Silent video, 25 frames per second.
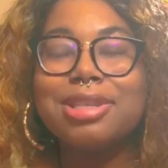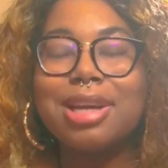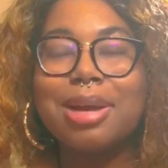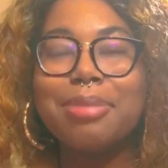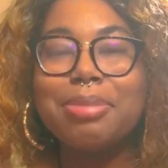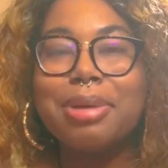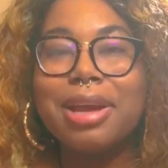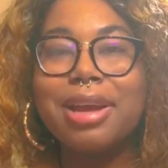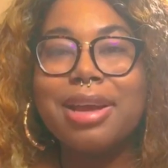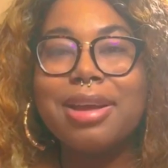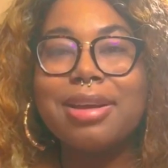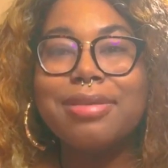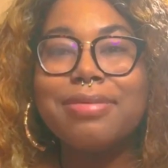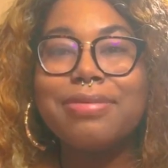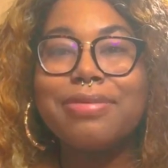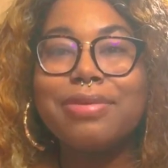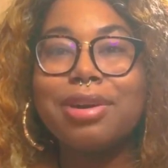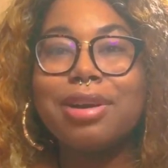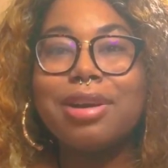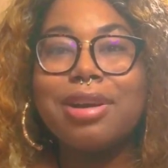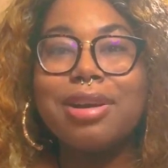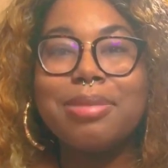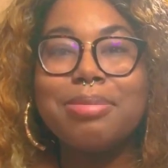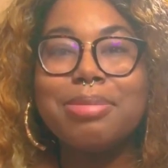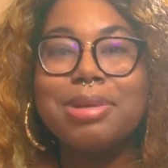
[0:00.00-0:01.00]
i paid for
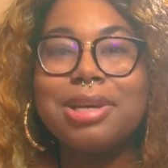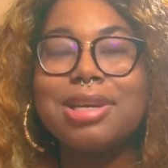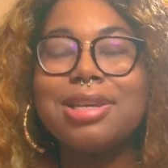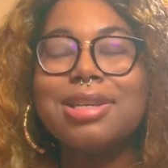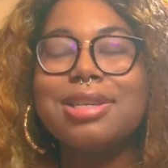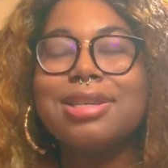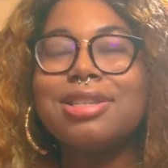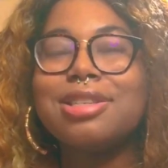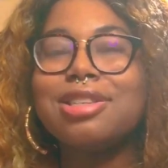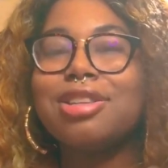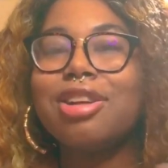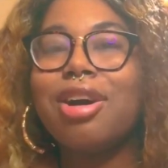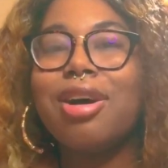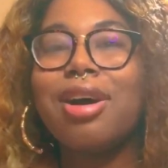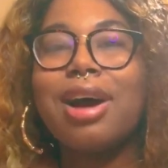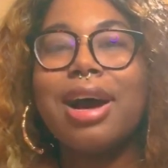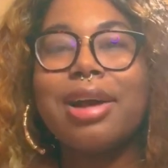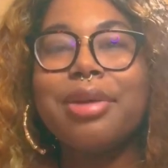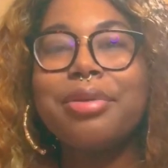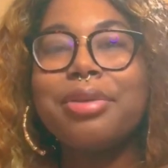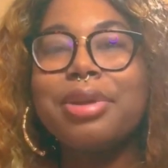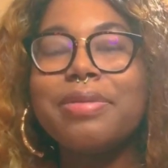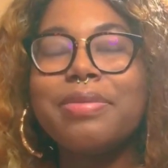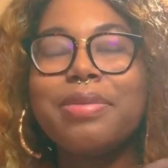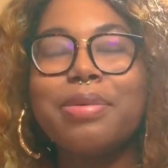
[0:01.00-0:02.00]
her because y'all i
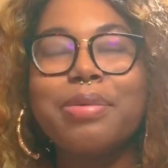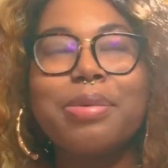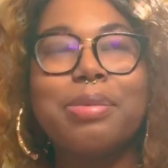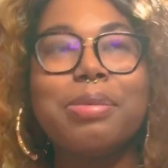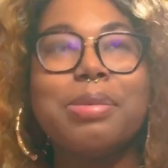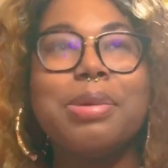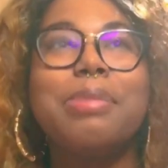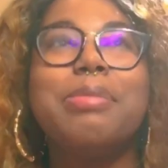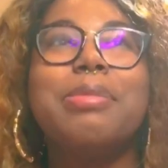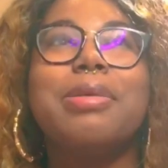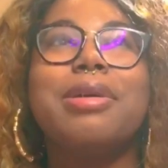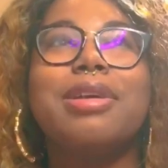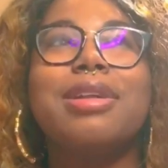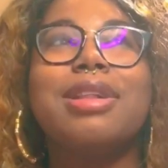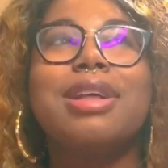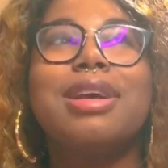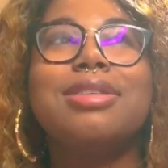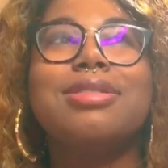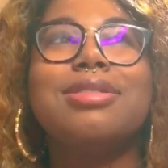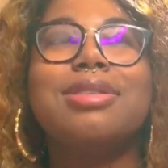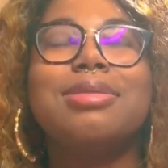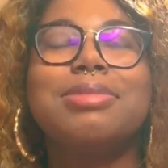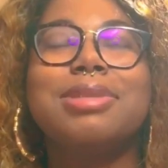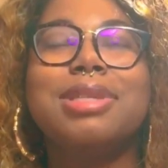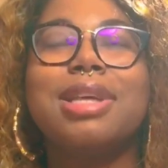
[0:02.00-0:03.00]
don't even remember
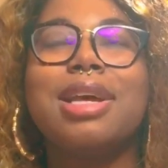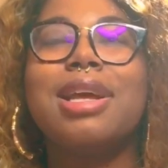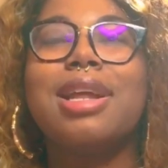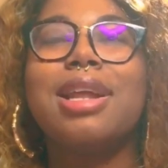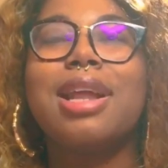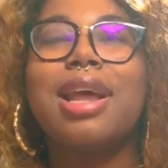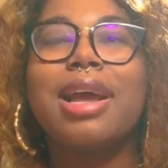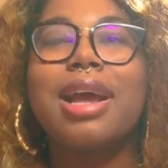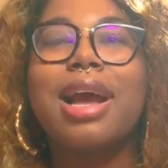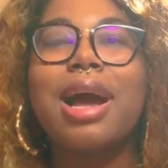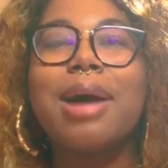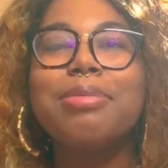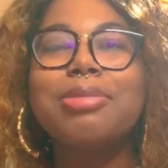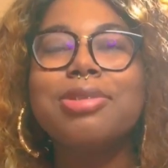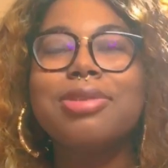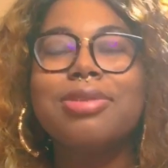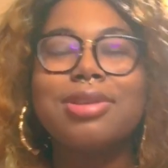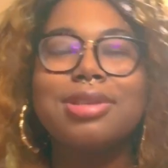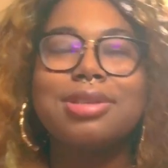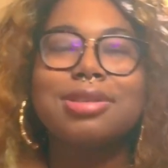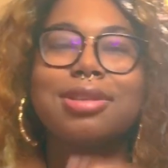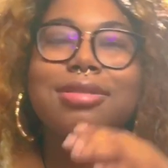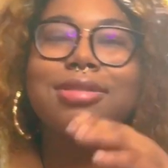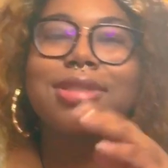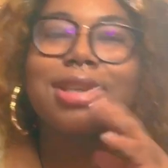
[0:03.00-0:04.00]
that's what i'm saying like i'm
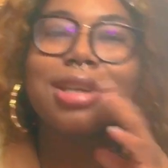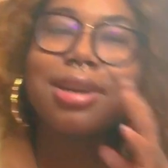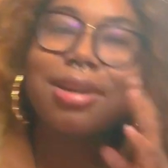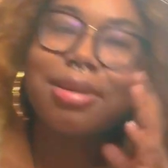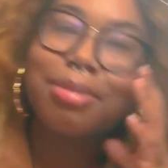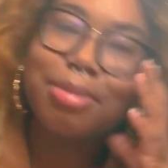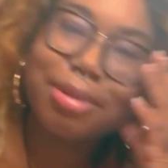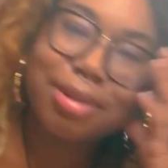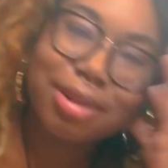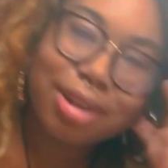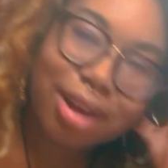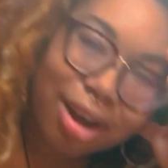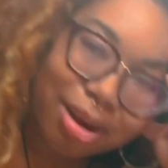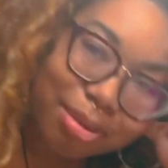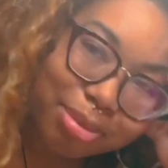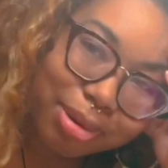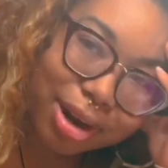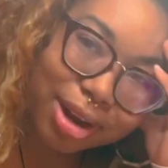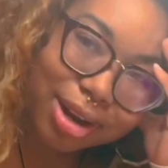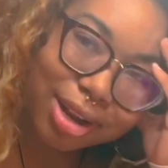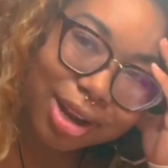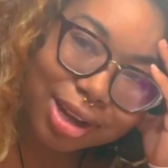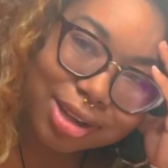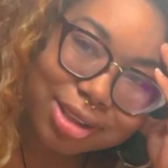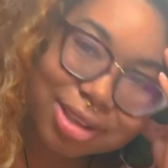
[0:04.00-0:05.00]
doing so terrible y'all
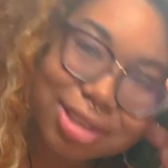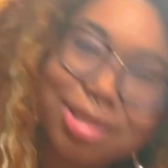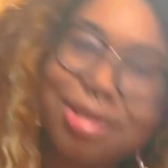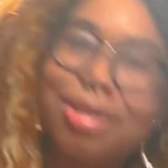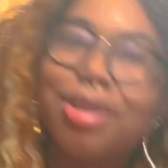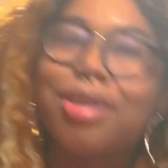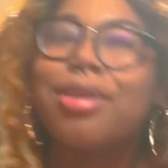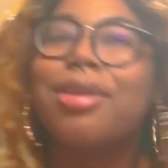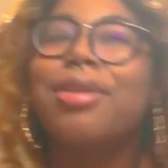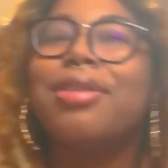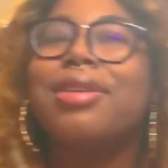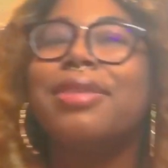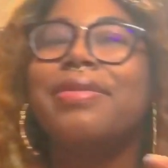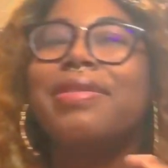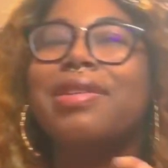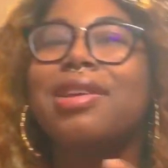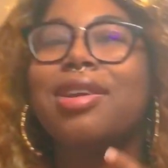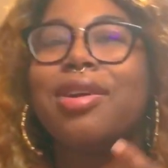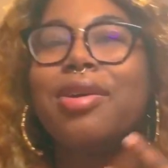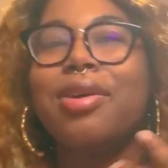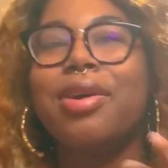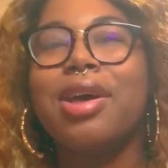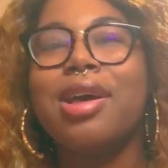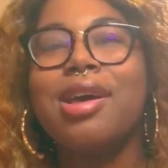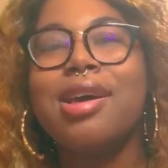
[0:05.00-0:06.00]
probably like this girl don't even
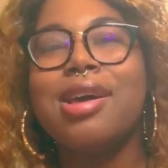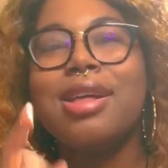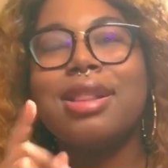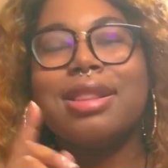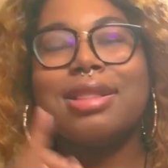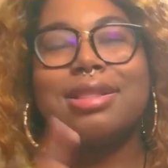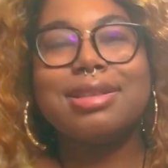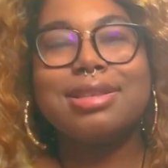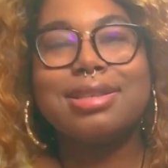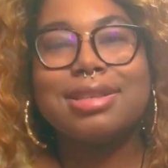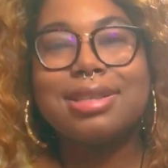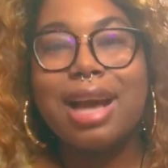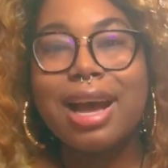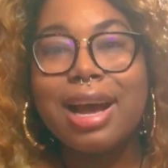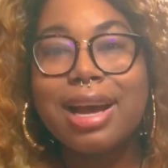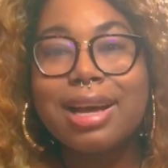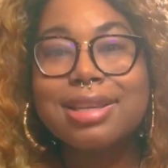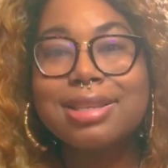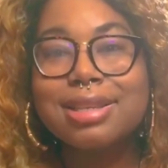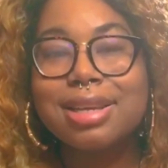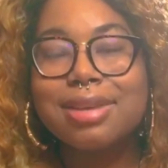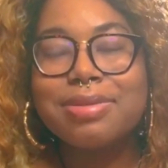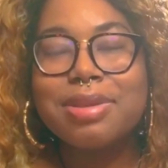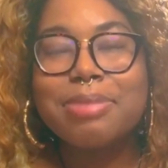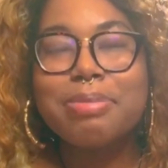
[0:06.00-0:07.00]
know the
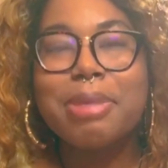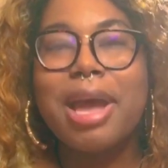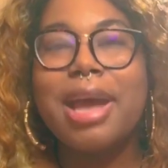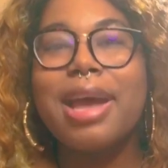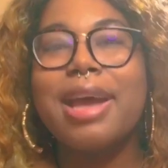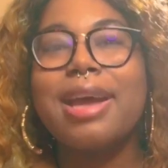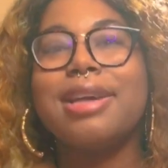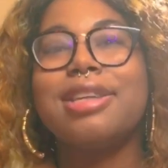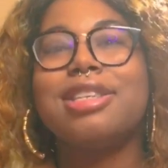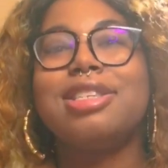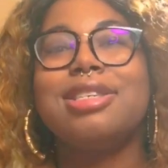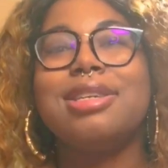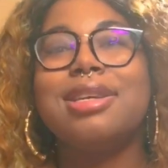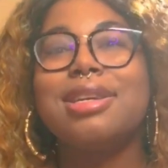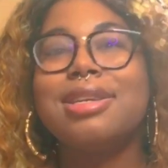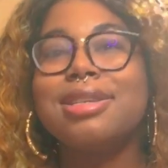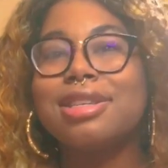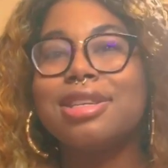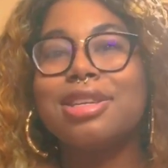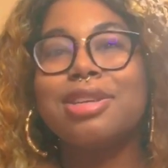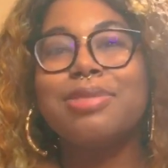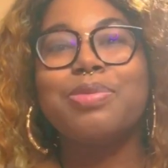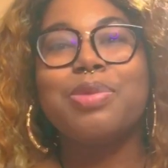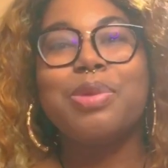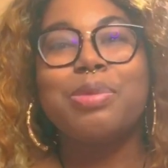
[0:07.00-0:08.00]
size of the bag she
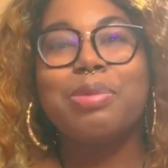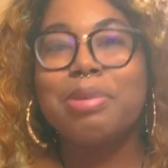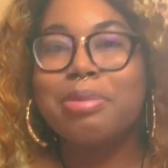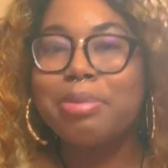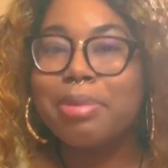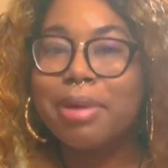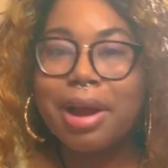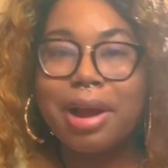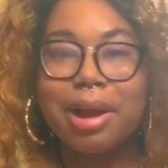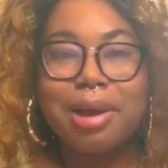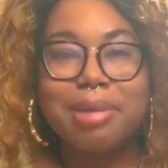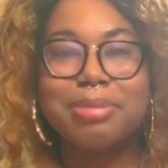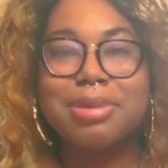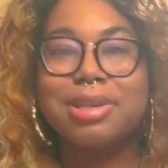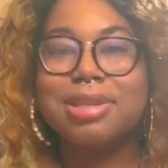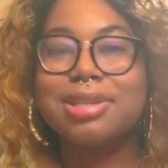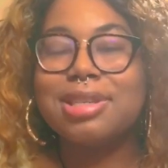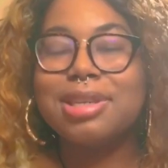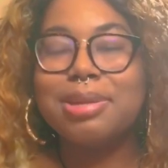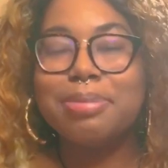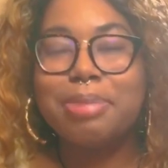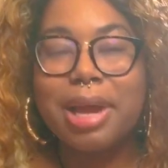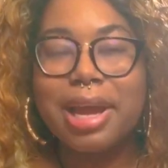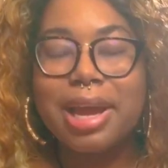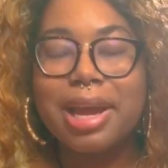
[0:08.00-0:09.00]
doesn't remember how much
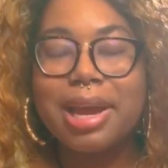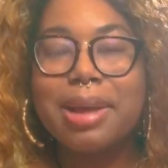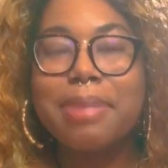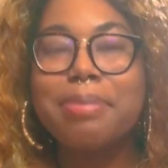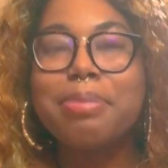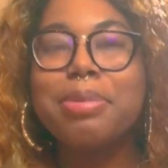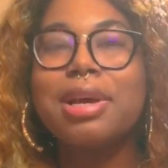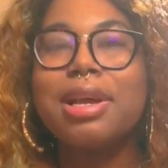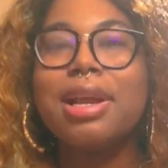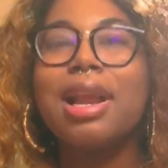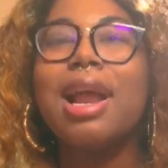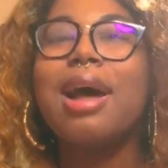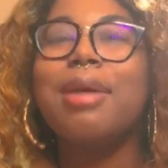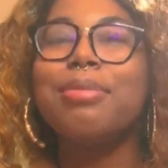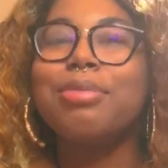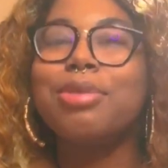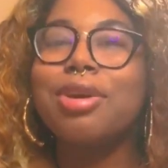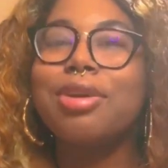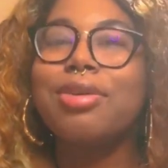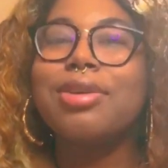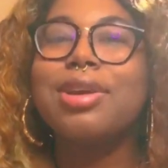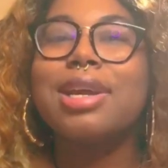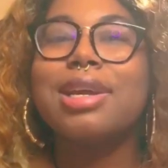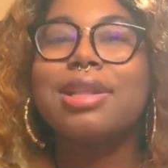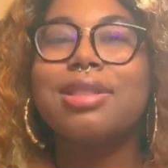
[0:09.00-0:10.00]
she paid but i'm
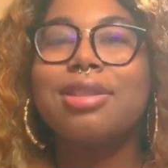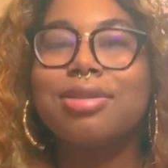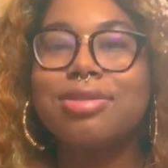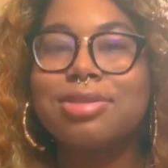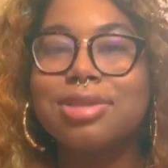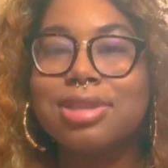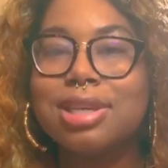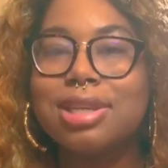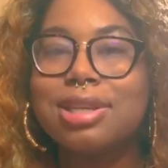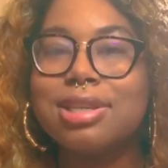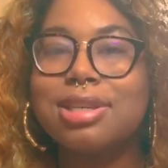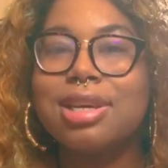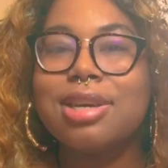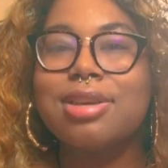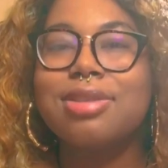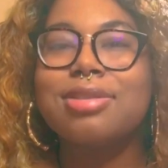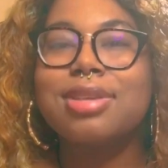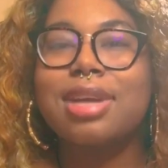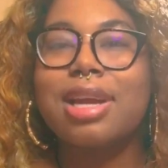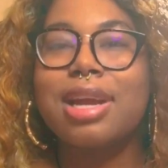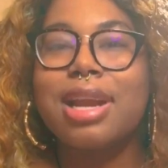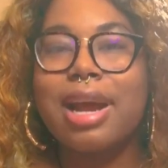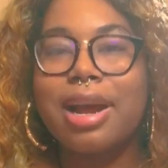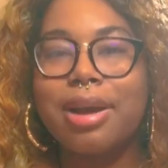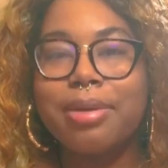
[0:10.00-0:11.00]
gonna get those details
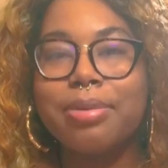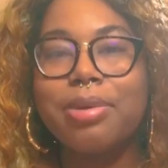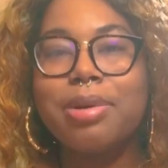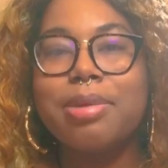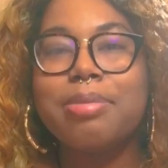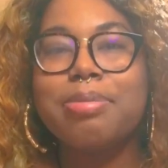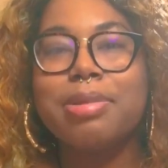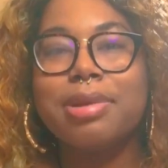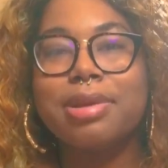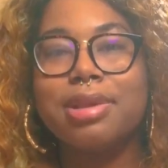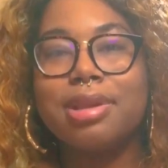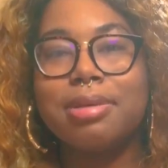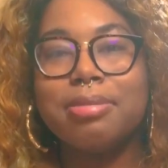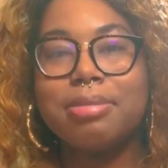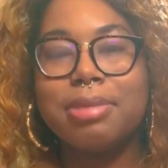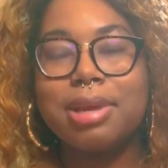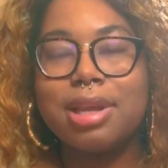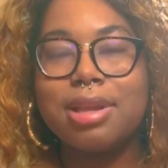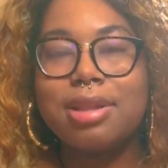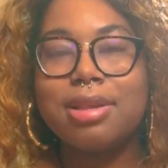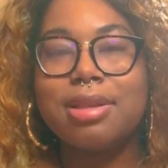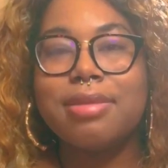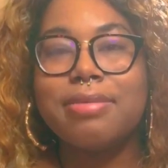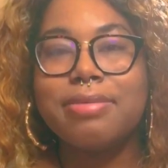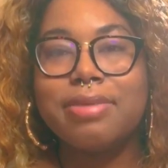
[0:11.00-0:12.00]
and i will put them
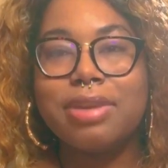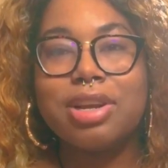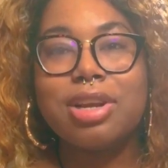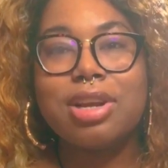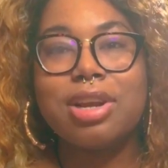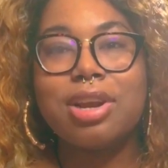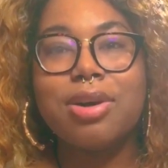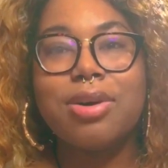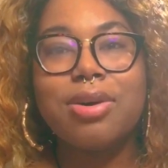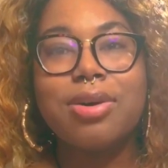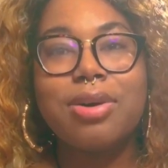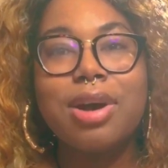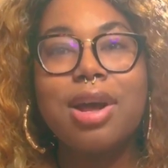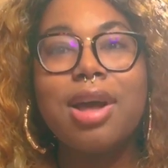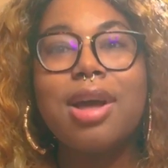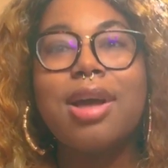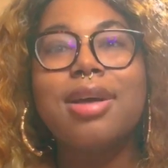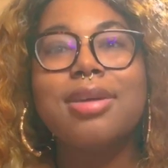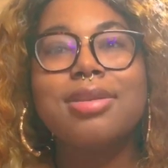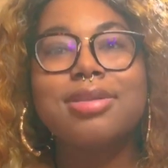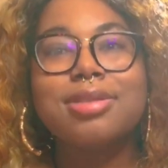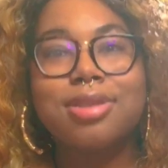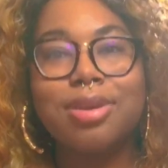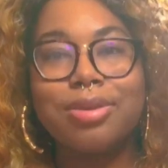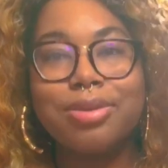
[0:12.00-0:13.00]
in the video
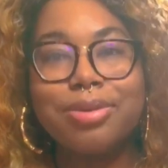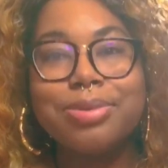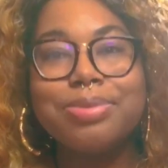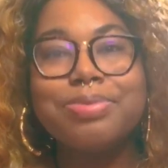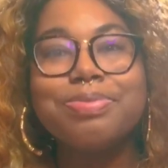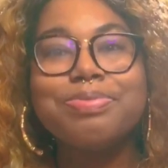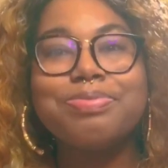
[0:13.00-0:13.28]
so